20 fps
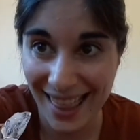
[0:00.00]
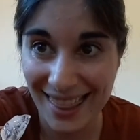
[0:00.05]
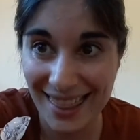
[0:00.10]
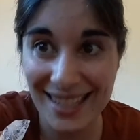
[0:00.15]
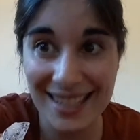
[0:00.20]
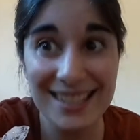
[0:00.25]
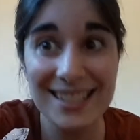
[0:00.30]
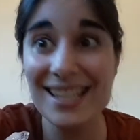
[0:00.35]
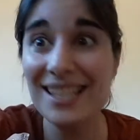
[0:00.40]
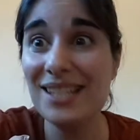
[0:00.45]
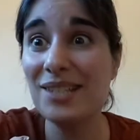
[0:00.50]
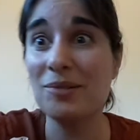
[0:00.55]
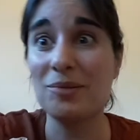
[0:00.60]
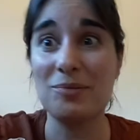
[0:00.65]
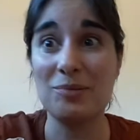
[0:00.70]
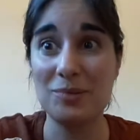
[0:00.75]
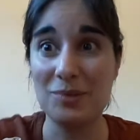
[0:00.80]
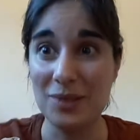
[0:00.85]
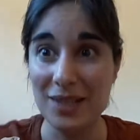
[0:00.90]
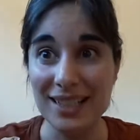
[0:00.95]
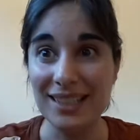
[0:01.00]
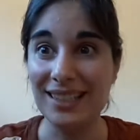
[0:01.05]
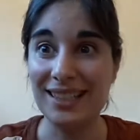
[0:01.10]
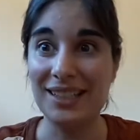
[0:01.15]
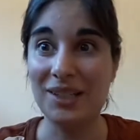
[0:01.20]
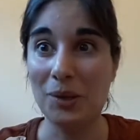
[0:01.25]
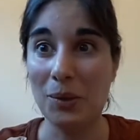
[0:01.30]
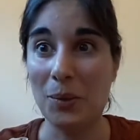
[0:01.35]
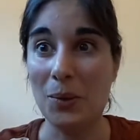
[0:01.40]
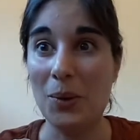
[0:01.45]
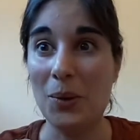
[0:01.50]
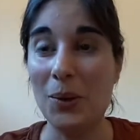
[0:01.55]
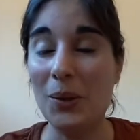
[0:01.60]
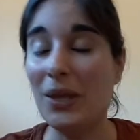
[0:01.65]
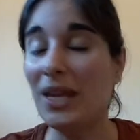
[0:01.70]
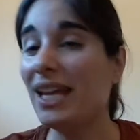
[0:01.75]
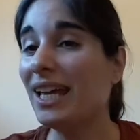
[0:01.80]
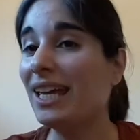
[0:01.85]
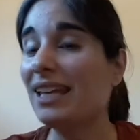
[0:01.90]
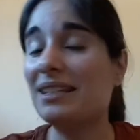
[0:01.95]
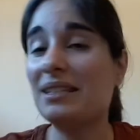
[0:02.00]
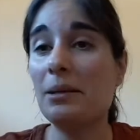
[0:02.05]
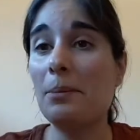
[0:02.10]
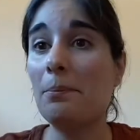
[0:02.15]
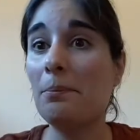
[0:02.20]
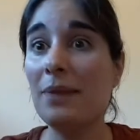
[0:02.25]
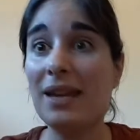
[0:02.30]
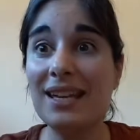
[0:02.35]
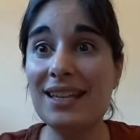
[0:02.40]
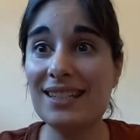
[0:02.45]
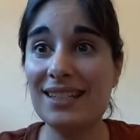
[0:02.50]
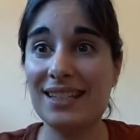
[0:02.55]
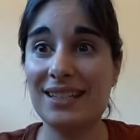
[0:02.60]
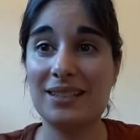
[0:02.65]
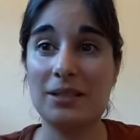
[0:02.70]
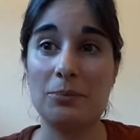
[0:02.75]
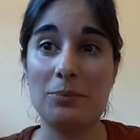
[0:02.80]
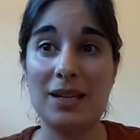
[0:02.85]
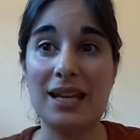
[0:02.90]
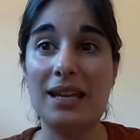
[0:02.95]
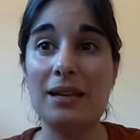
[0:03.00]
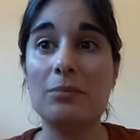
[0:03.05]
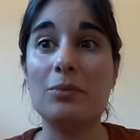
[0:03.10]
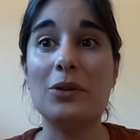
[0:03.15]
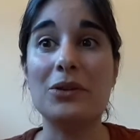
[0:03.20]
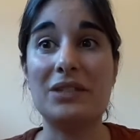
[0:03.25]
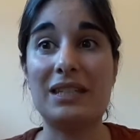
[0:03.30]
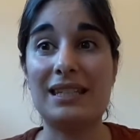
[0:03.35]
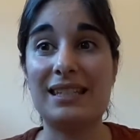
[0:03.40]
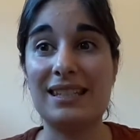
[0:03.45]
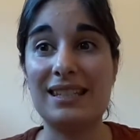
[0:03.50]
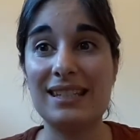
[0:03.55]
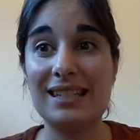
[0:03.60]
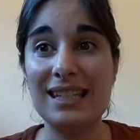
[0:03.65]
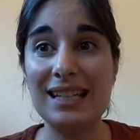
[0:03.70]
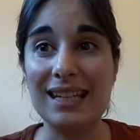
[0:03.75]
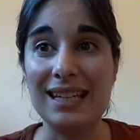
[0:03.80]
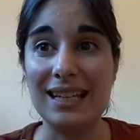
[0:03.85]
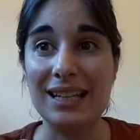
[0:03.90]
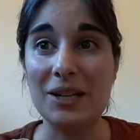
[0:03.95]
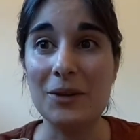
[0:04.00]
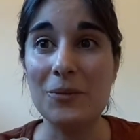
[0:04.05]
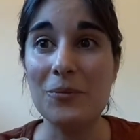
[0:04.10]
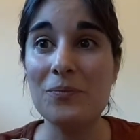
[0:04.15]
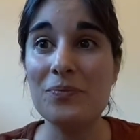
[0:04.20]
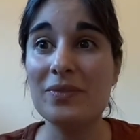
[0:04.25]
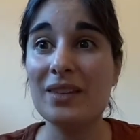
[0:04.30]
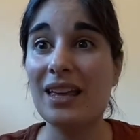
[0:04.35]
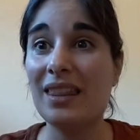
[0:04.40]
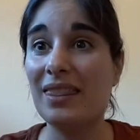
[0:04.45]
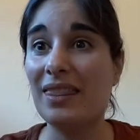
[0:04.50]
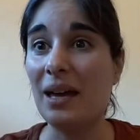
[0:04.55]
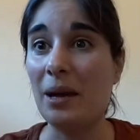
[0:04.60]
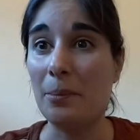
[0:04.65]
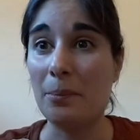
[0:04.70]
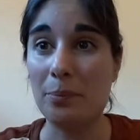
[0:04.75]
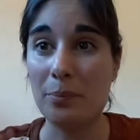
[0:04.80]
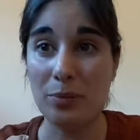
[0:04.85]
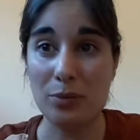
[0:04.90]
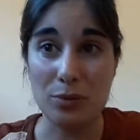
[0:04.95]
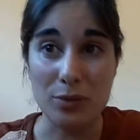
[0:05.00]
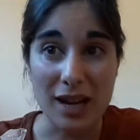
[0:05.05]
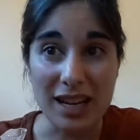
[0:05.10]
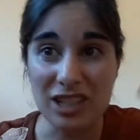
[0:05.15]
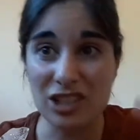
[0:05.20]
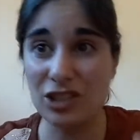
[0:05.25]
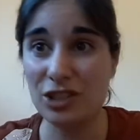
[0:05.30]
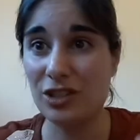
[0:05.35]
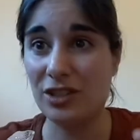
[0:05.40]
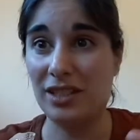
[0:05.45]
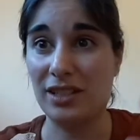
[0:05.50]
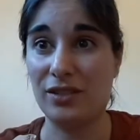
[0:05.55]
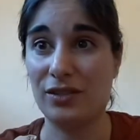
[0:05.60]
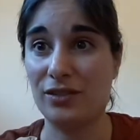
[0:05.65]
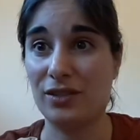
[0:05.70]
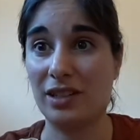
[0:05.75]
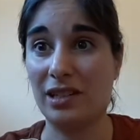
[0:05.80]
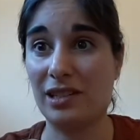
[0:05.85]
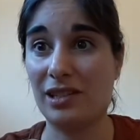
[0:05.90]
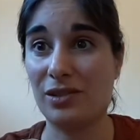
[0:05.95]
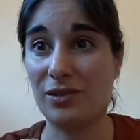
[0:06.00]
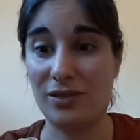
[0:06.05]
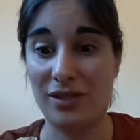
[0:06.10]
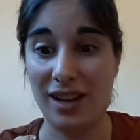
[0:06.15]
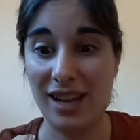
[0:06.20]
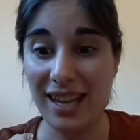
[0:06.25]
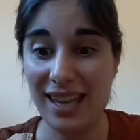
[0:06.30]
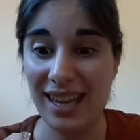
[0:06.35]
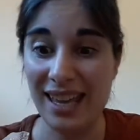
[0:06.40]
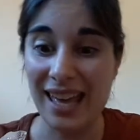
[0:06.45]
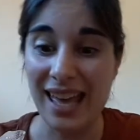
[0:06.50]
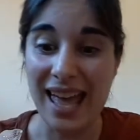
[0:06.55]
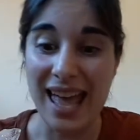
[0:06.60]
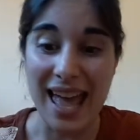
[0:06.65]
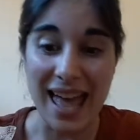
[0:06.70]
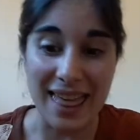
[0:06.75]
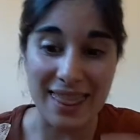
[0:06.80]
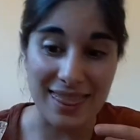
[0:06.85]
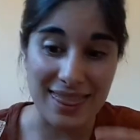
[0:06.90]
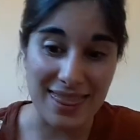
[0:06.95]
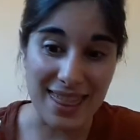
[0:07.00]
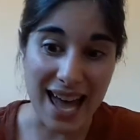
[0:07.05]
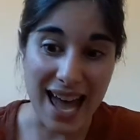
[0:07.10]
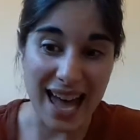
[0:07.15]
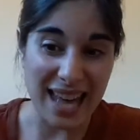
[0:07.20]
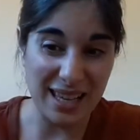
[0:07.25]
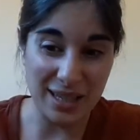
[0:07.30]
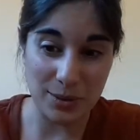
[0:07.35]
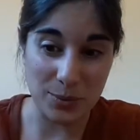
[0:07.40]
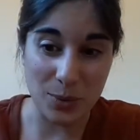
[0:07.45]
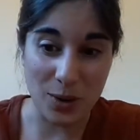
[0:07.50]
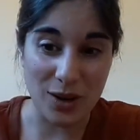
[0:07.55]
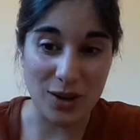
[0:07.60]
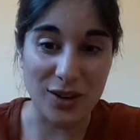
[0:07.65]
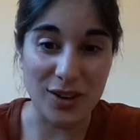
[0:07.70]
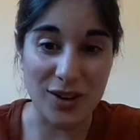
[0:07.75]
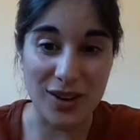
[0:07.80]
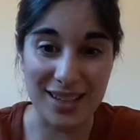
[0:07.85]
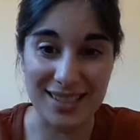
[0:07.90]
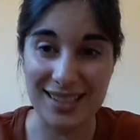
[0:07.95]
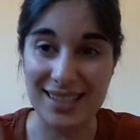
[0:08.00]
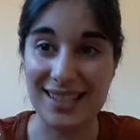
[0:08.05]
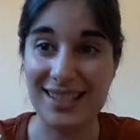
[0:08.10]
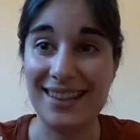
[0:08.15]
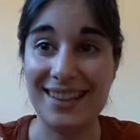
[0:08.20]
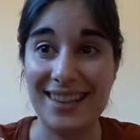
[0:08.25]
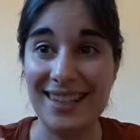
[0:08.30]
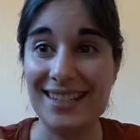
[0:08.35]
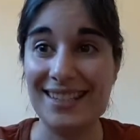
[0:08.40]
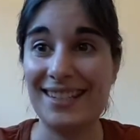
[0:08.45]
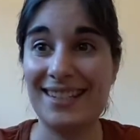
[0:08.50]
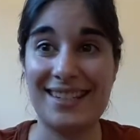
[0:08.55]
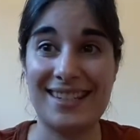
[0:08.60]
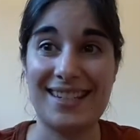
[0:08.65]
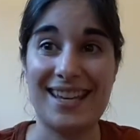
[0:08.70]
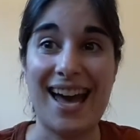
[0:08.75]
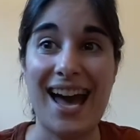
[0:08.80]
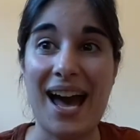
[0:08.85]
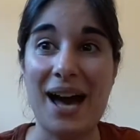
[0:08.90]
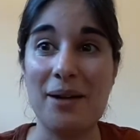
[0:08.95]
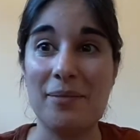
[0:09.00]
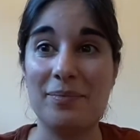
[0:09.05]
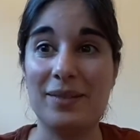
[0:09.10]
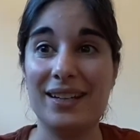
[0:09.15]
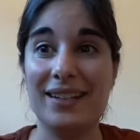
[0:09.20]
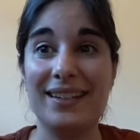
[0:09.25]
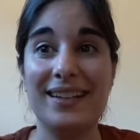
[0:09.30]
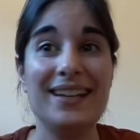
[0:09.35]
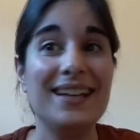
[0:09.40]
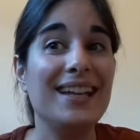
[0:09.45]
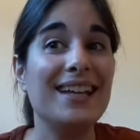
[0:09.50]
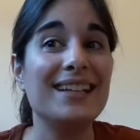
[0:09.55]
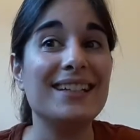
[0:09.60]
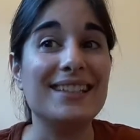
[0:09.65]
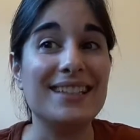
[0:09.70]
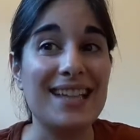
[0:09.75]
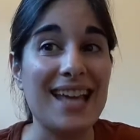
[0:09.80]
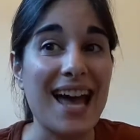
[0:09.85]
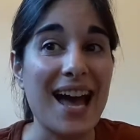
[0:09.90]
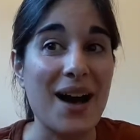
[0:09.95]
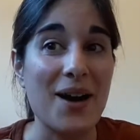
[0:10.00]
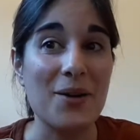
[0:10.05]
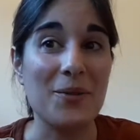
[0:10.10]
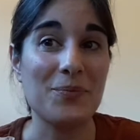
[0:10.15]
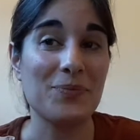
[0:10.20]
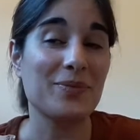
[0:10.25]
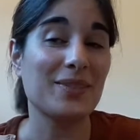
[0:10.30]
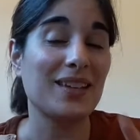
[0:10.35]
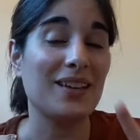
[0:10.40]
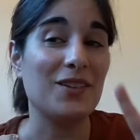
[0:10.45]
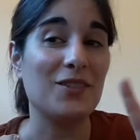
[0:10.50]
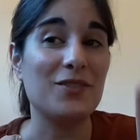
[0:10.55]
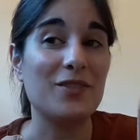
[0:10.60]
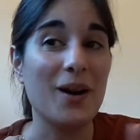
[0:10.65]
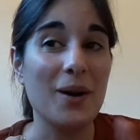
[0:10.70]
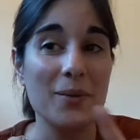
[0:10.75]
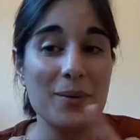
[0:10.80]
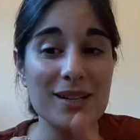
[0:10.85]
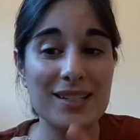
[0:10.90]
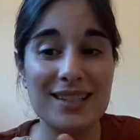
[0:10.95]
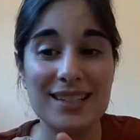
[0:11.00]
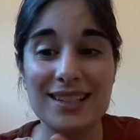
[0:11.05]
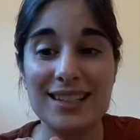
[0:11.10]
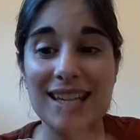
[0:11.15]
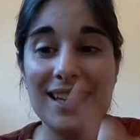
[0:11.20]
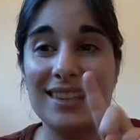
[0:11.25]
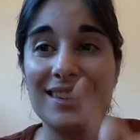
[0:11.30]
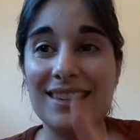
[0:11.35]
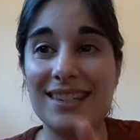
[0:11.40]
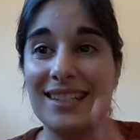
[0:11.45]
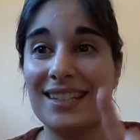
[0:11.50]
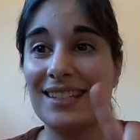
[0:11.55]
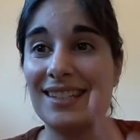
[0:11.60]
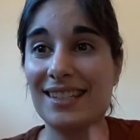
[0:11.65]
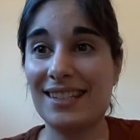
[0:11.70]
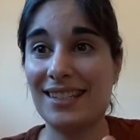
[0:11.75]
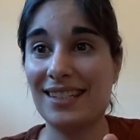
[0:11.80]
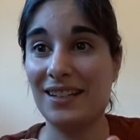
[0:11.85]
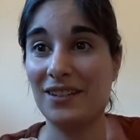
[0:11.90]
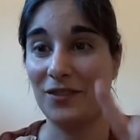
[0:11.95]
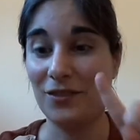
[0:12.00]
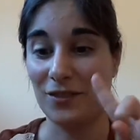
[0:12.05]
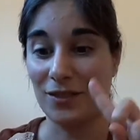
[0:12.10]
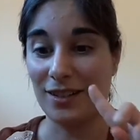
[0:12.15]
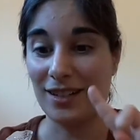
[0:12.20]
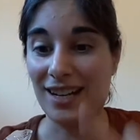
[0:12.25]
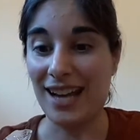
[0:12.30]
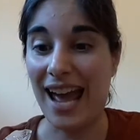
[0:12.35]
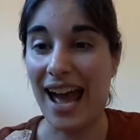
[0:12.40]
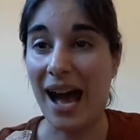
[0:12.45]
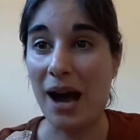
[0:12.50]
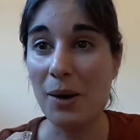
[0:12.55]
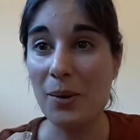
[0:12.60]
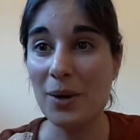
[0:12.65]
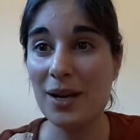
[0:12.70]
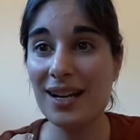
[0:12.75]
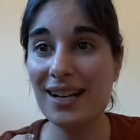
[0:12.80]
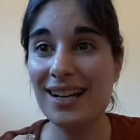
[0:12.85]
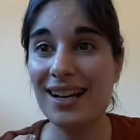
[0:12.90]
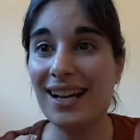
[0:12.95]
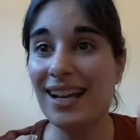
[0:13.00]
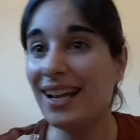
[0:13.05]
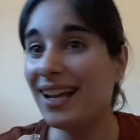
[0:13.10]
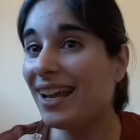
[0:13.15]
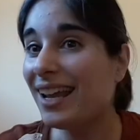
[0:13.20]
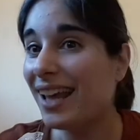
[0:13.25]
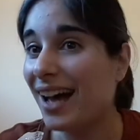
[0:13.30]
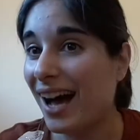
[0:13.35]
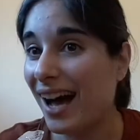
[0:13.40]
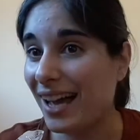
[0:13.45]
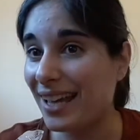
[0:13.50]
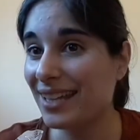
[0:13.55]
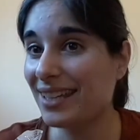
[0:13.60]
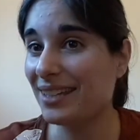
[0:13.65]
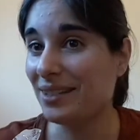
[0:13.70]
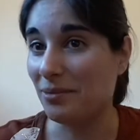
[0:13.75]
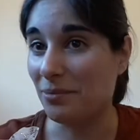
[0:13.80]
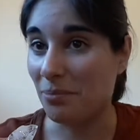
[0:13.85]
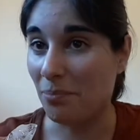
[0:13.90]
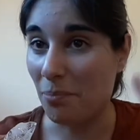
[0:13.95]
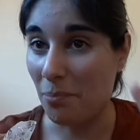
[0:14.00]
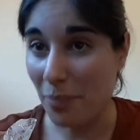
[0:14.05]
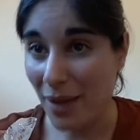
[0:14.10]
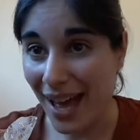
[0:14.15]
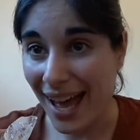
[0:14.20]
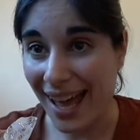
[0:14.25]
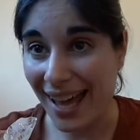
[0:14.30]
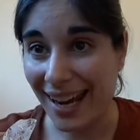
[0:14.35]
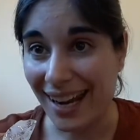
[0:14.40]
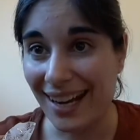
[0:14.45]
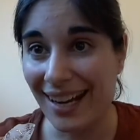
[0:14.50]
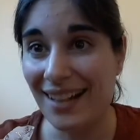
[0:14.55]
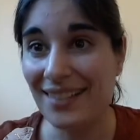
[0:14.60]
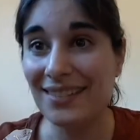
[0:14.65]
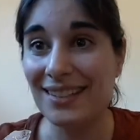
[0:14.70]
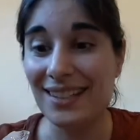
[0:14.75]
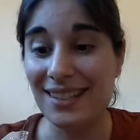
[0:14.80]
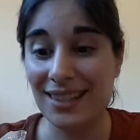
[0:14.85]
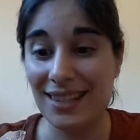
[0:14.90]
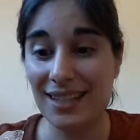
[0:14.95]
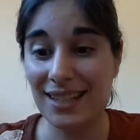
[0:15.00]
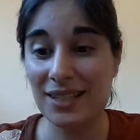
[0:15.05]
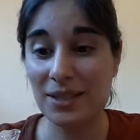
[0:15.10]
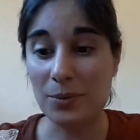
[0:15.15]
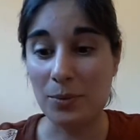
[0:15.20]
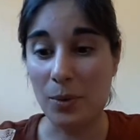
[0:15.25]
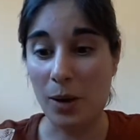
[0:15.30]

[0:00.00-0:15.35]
This is really cool. It's amazing to be able to see that pressure difference, right? And that is what causes this to happen. Now, if I were to let this sit for an hour, I can bet that this